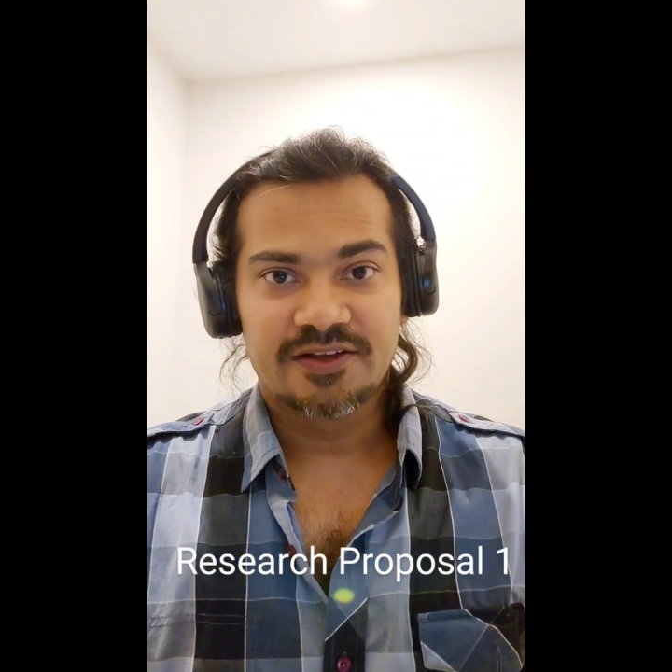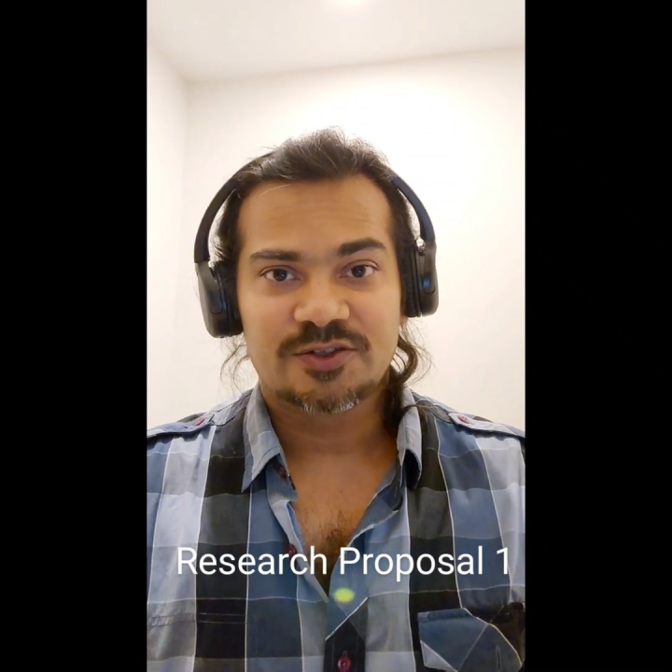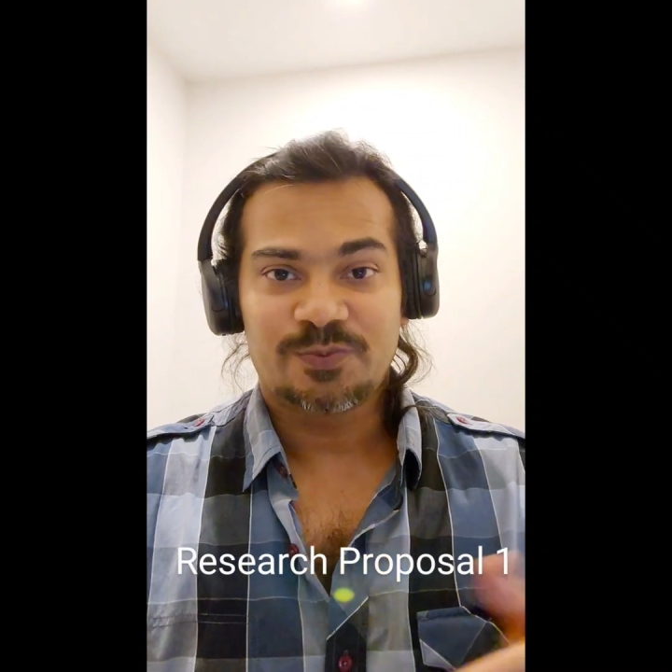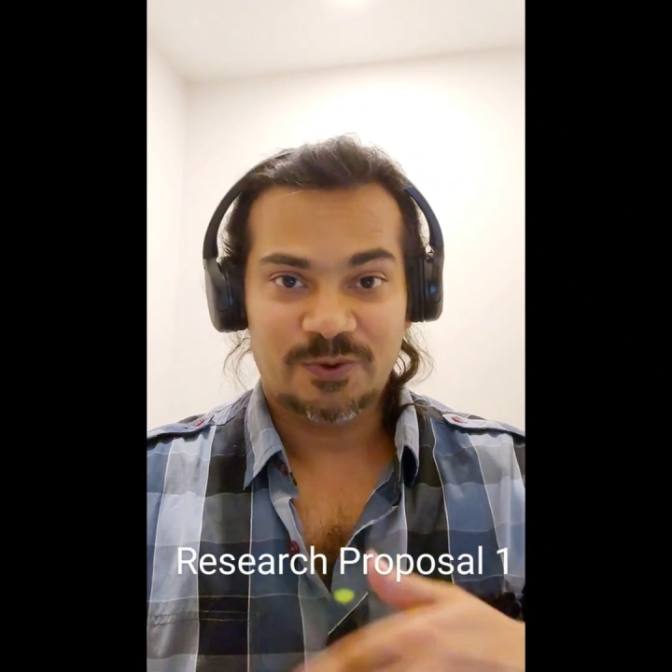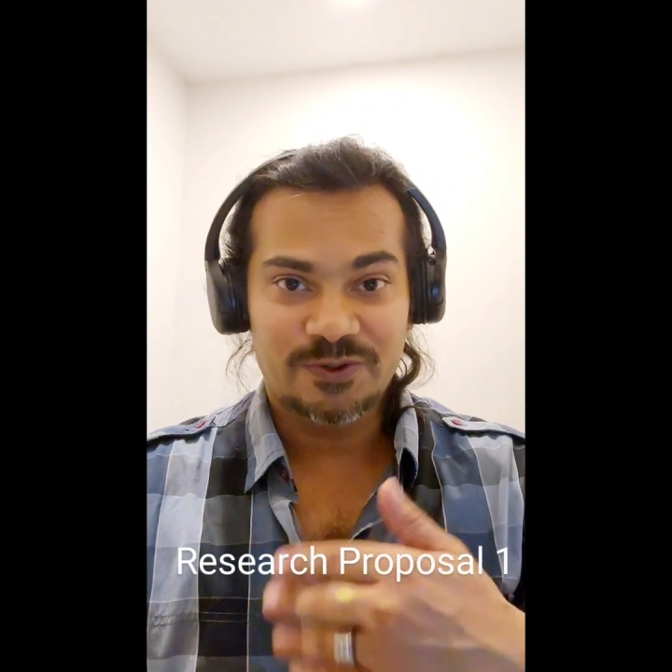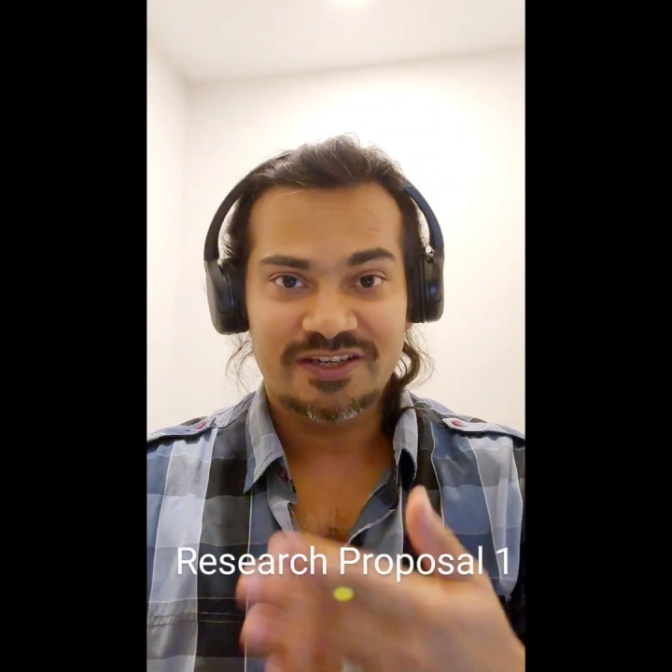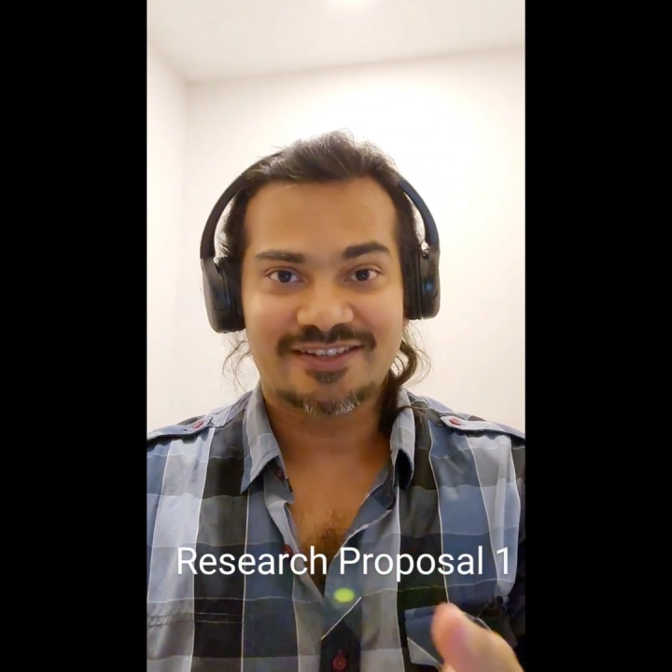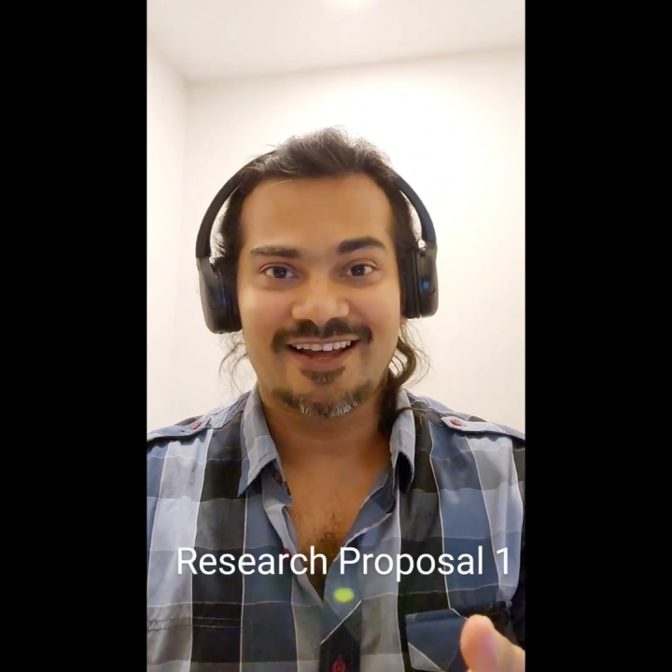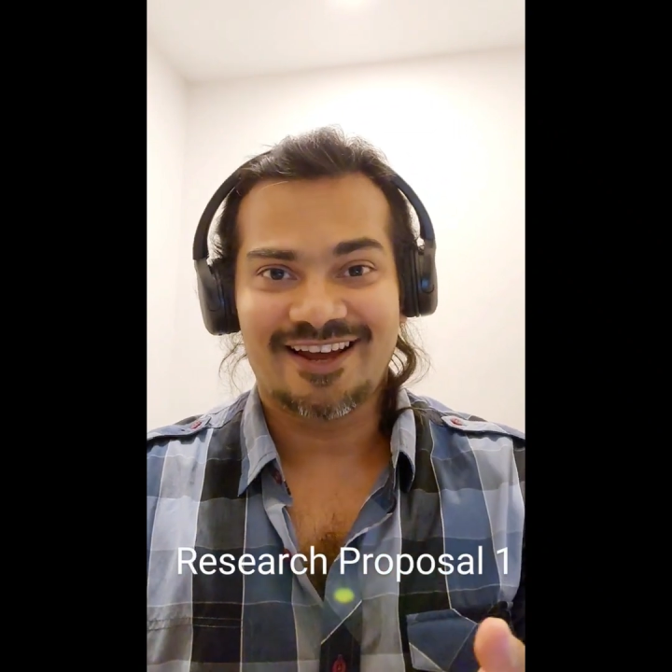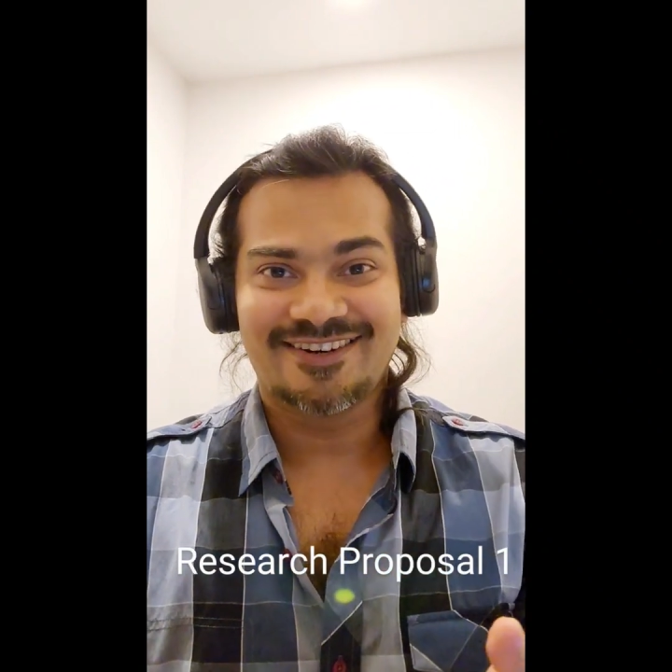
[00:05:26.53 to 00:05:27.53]
So process
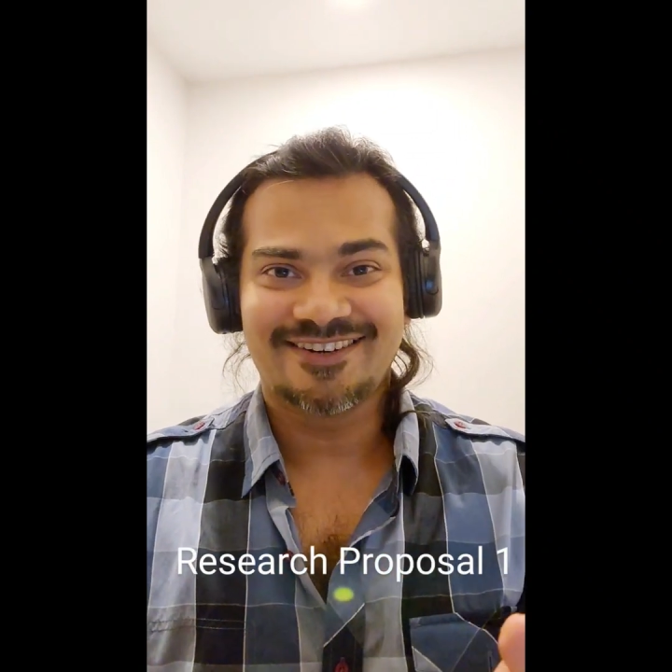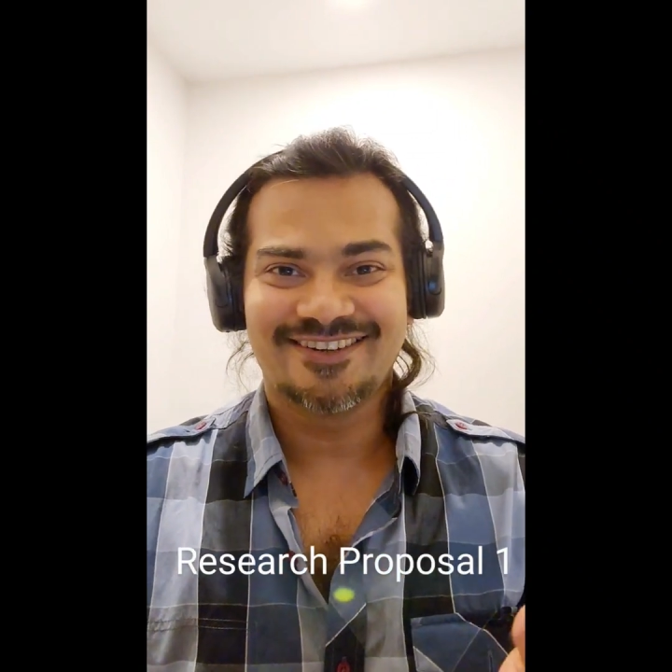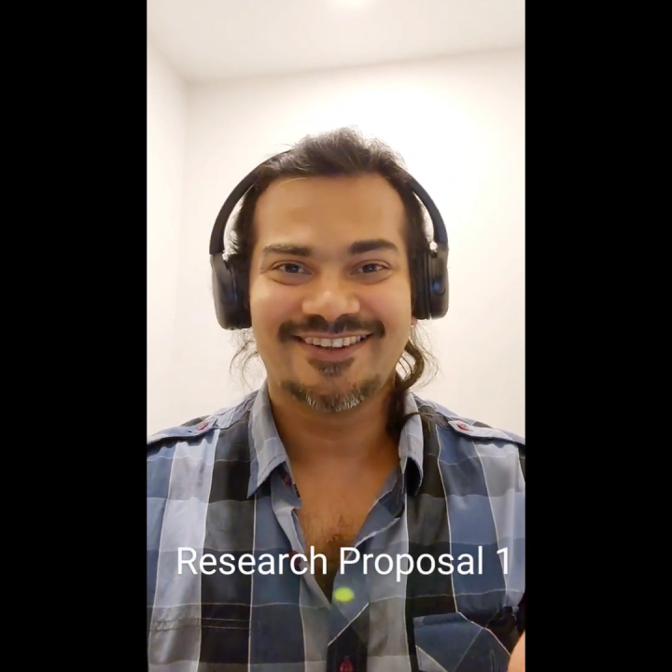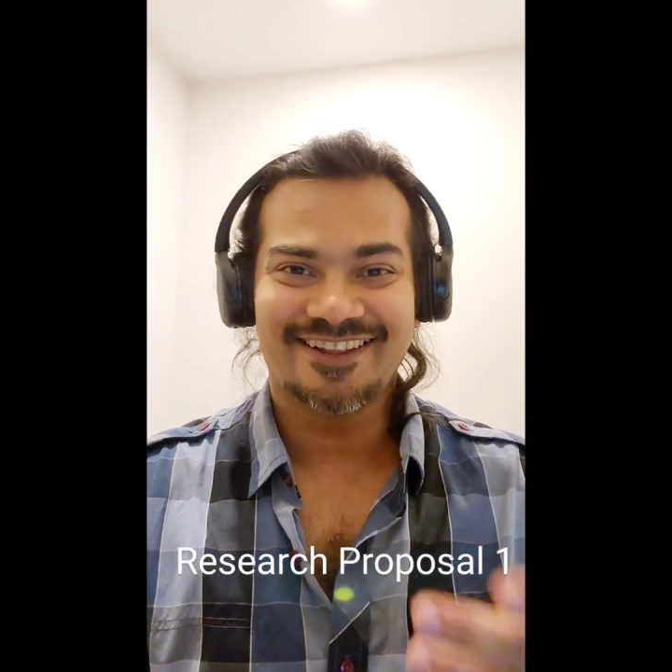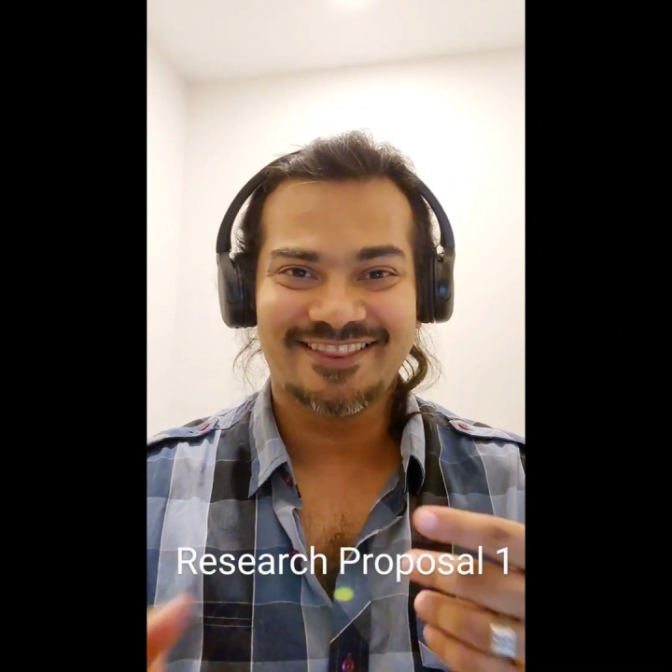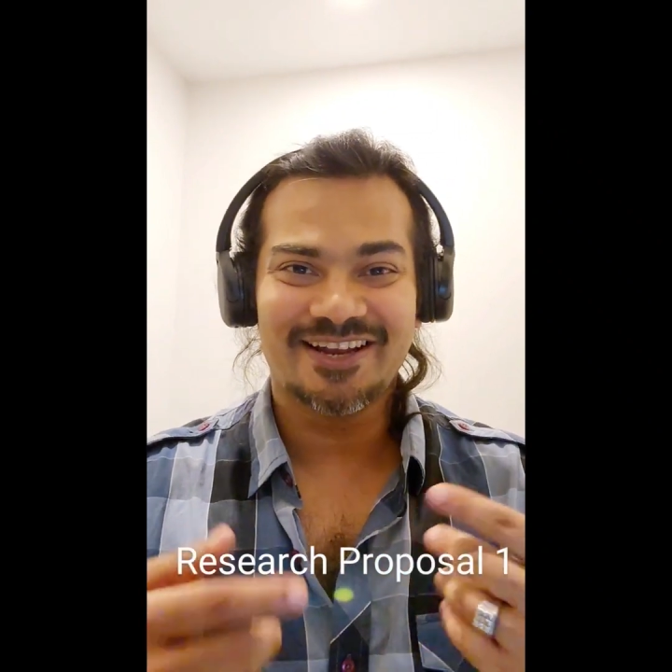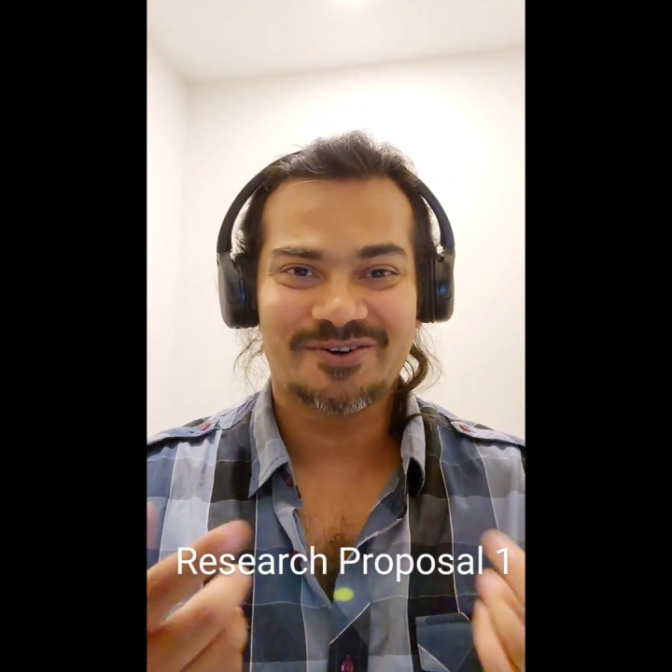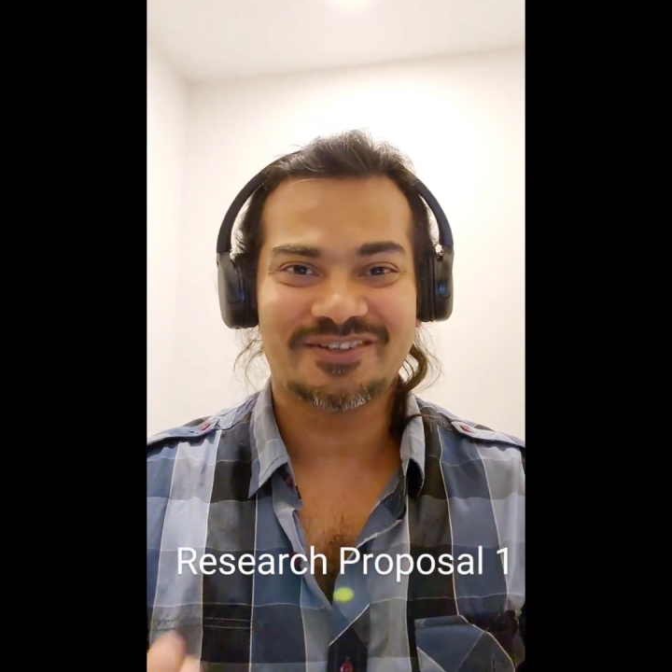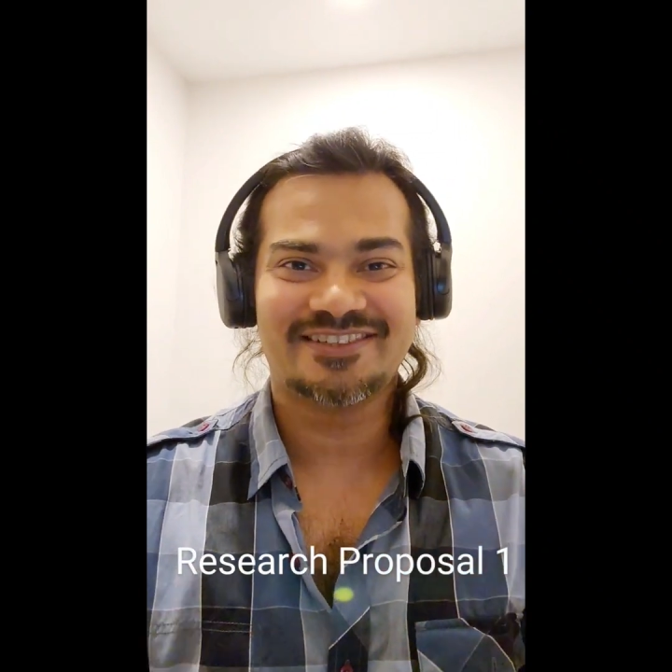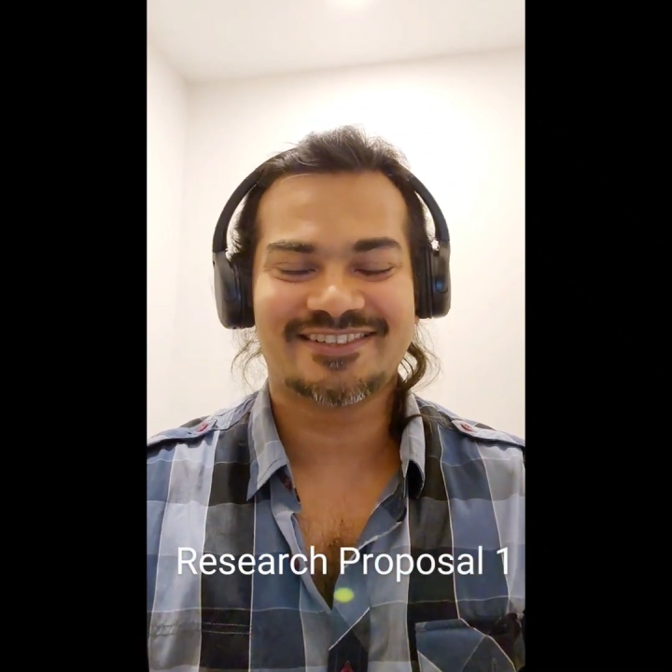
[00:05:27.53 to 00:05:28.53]
that, let that
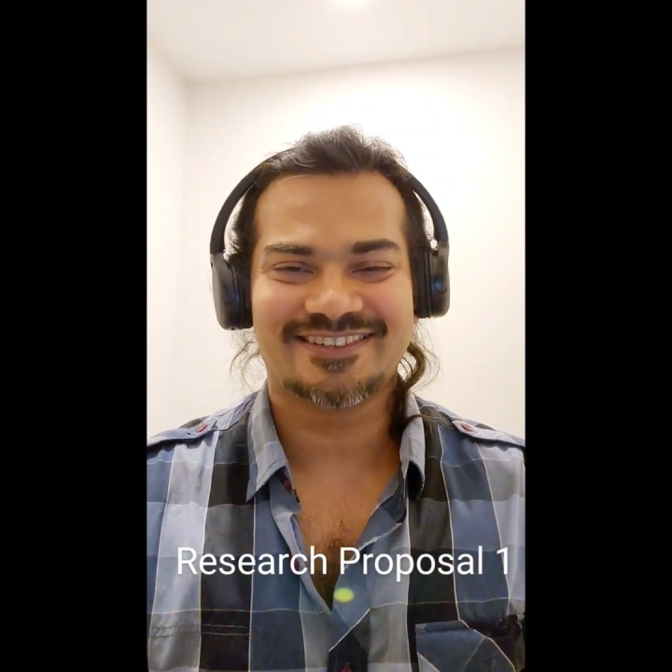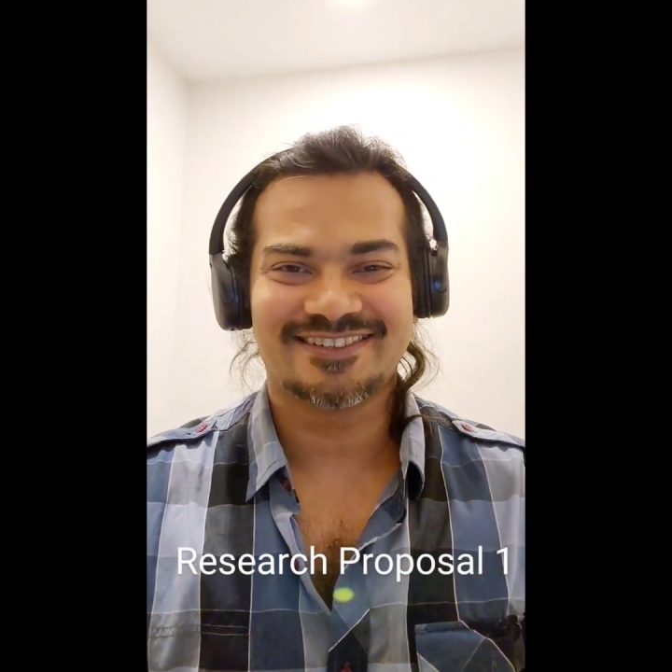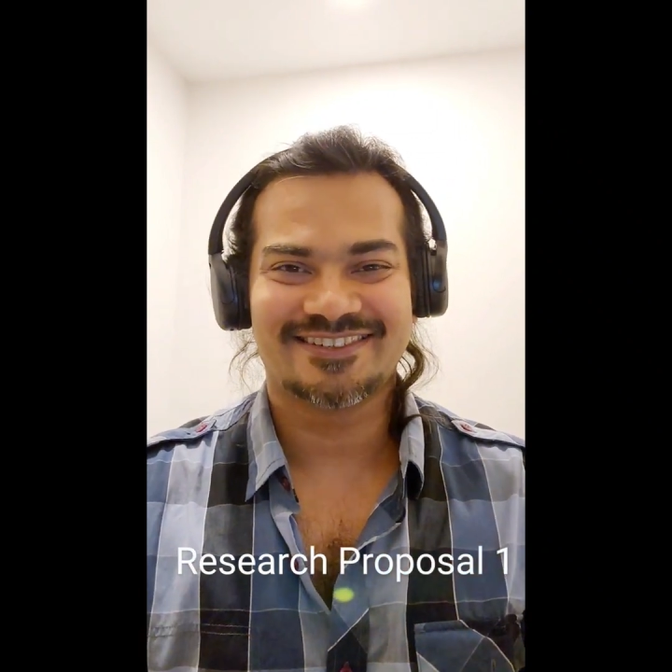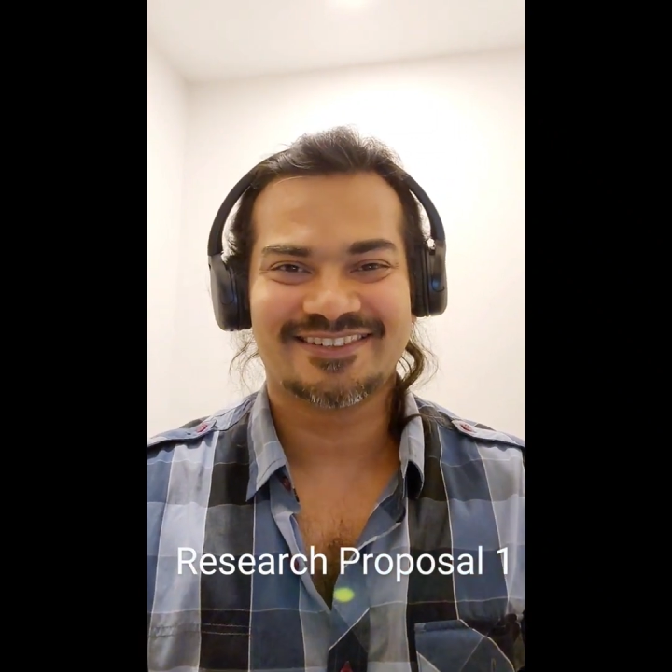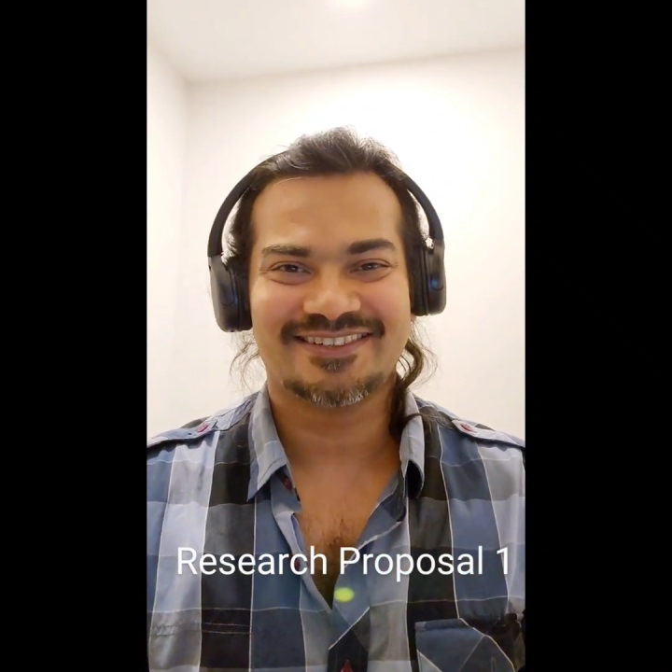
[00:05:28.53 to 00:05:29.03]
register.